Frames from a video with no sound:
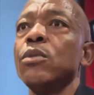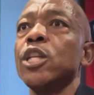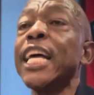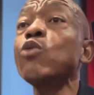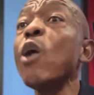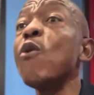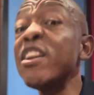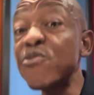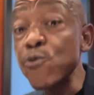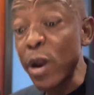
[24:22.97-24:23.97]
That's why
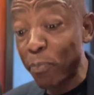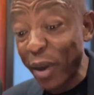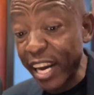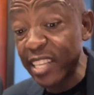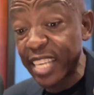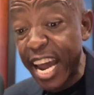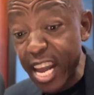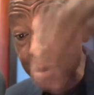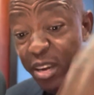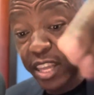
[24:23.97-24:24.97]
when parents are
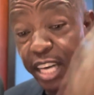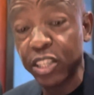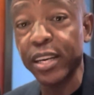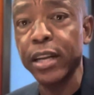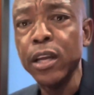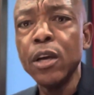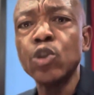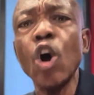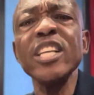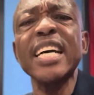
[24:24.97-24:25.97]
naming their children,
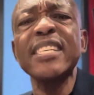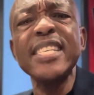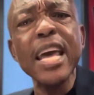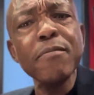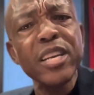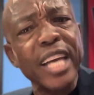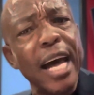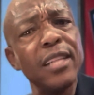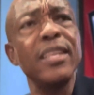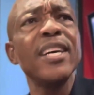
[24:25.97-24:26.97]
don't just name a
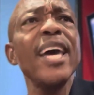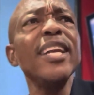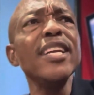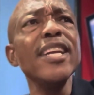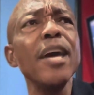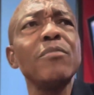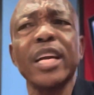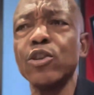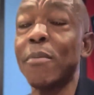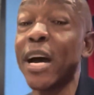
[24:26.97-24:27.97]
child any name
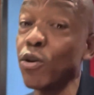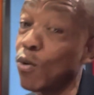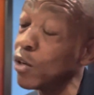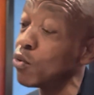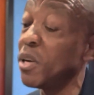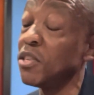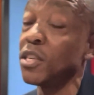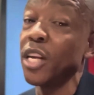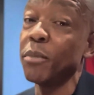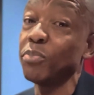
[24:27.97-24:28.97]
random. I don't want to
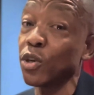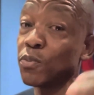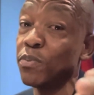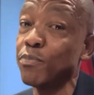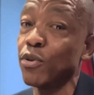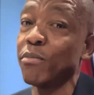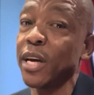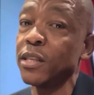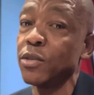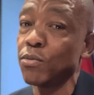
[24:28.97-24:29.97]
mention name because people
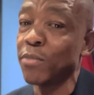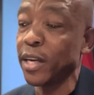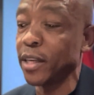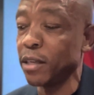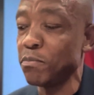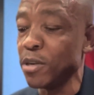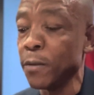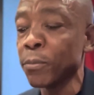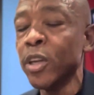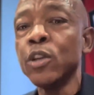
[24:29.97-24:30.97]
might hate me.
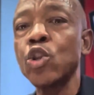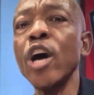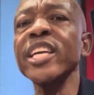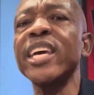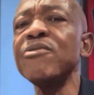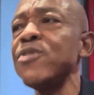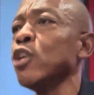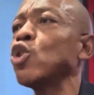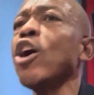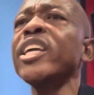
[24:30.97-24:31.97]
Don't
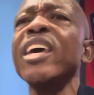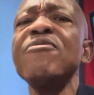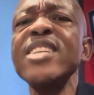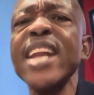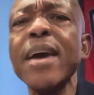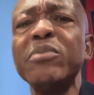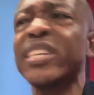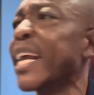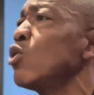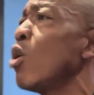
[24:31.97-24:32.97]
give names
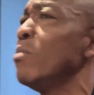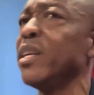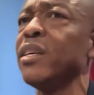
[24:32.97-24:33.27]
randomly.